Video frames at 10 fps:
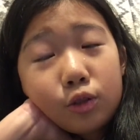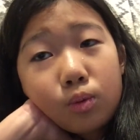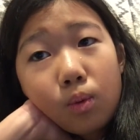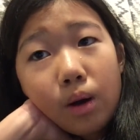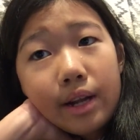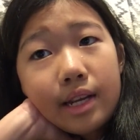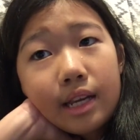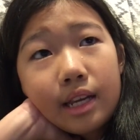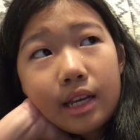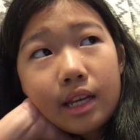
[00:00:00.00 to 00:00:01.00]

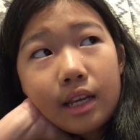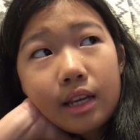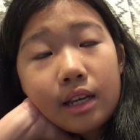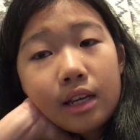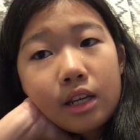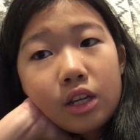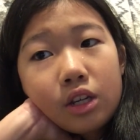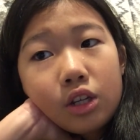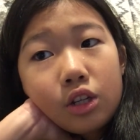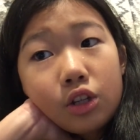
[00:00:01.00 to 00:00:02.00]

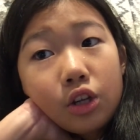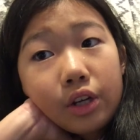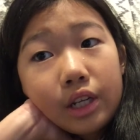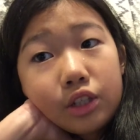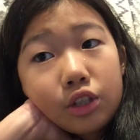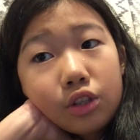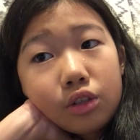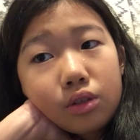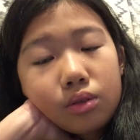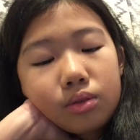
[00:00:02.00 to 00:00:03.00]

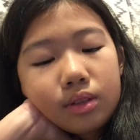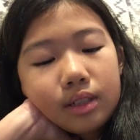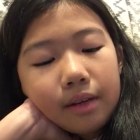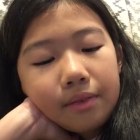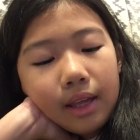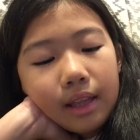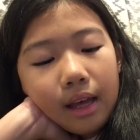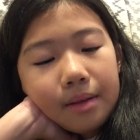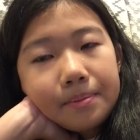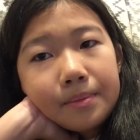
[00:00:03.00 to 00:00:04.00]
2032, stuff like that.